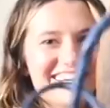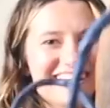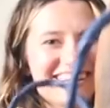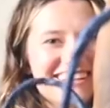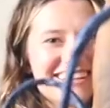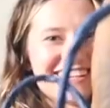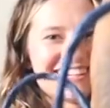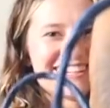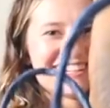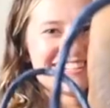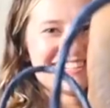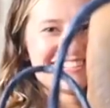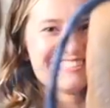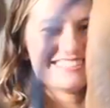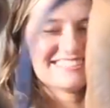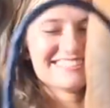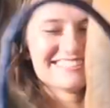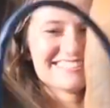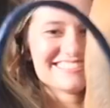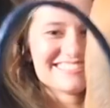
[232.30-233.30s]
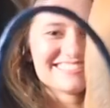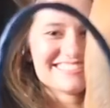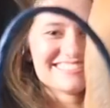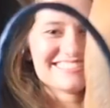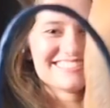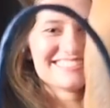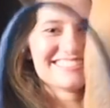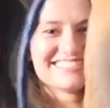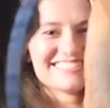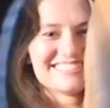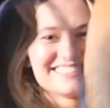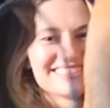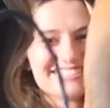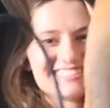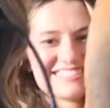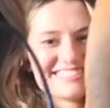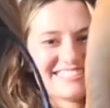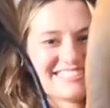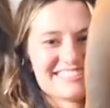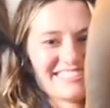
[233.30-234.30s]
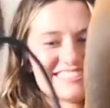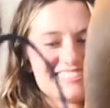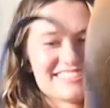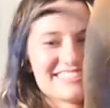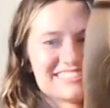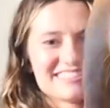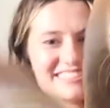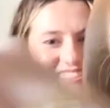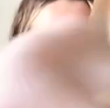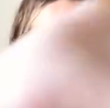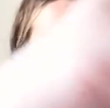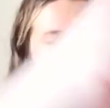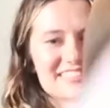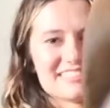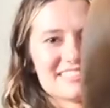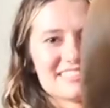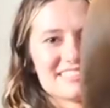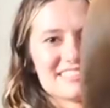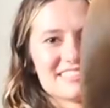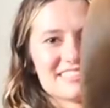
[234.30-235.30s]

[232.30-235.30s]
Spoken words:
No words are spoken by the person on screen.